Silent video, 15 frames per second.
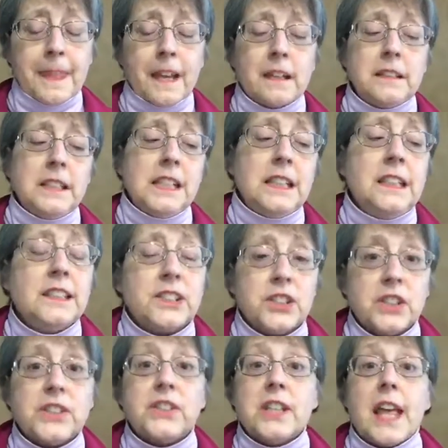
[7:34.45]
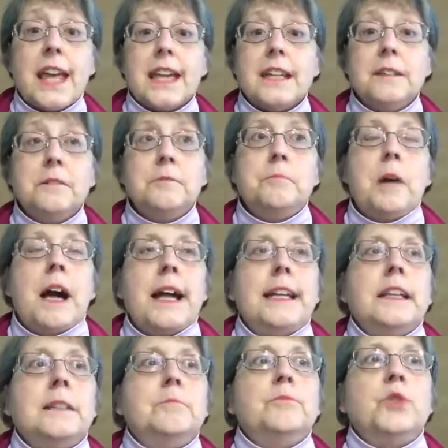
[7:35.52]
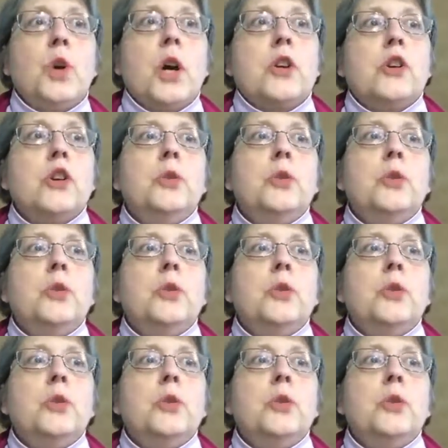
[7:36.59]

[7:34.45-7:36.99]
needless to say, my daughter,